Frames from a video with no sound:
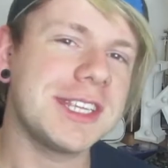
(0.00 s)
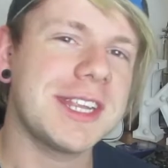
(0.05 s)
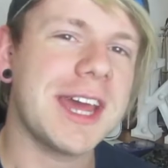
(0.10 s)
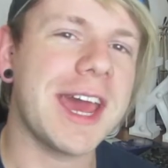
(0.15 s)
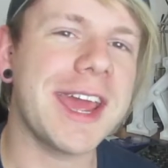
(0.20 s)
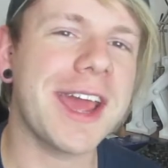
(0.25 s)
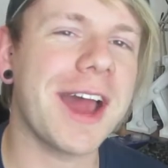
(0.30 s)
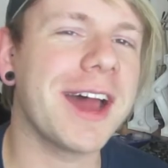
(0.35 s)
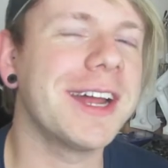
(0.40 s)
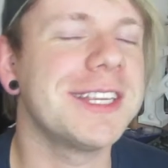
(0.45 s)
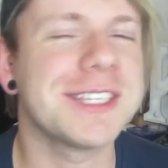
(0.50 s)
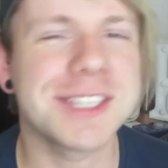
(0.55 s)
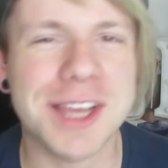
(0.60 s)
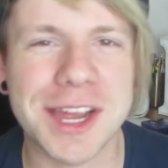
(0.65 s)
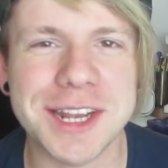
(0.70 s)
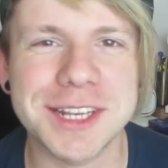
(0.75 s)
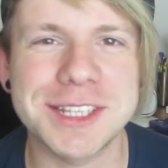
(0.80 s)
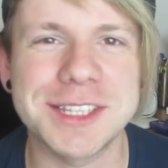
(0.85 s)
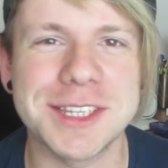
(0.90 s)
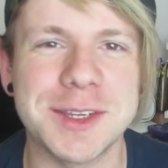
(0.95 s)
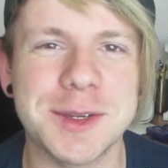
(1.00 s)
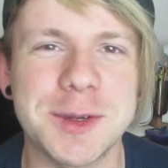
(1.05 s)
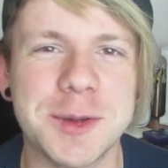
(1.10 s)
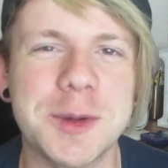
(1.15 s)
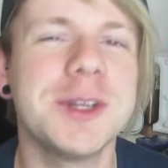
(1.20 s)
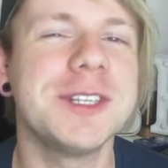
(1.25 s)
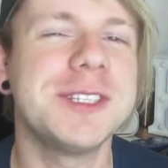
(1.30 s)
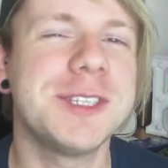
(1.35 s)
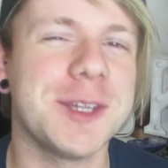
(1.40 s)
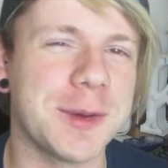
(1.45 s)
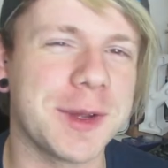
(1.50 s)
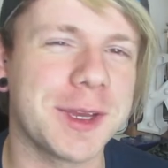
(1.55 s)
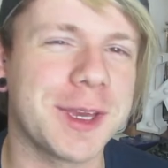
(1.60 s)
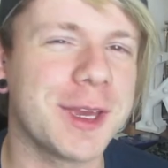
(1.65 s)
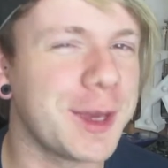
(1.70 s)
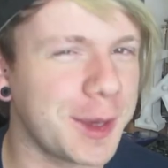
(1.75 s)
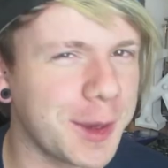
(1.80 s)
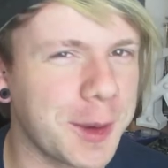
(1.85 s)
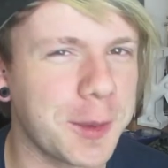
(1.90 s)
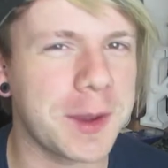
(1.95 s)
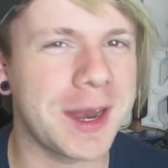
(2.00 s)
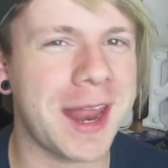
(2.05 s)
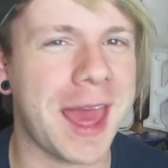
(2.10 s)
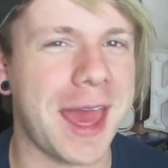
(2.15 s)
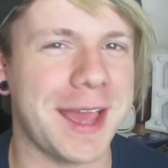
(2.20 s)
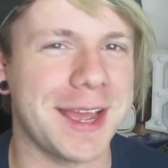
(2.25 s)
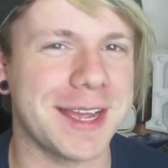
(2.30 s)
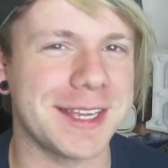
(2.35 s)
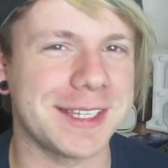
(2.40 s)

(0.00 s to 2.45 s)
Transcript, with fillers: today I decided to do a Q and A